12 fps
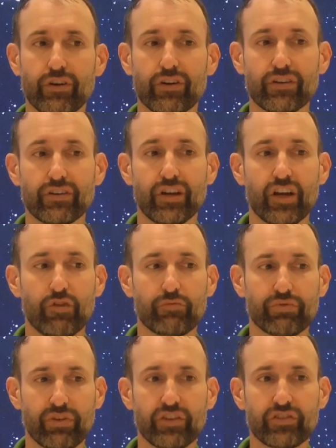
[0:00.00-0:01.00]
are
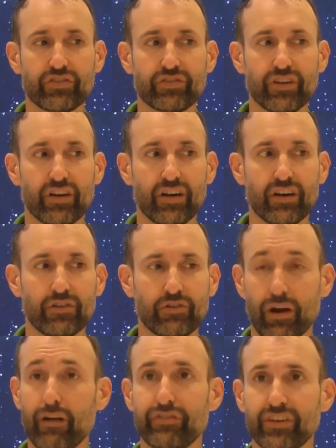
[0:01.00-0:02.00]
press
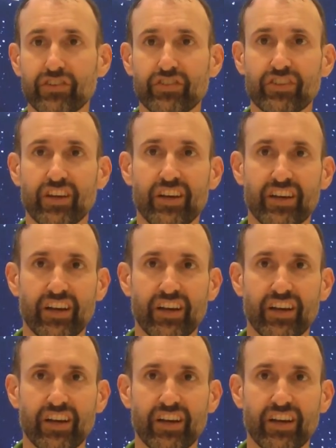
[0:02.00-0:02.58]
graphics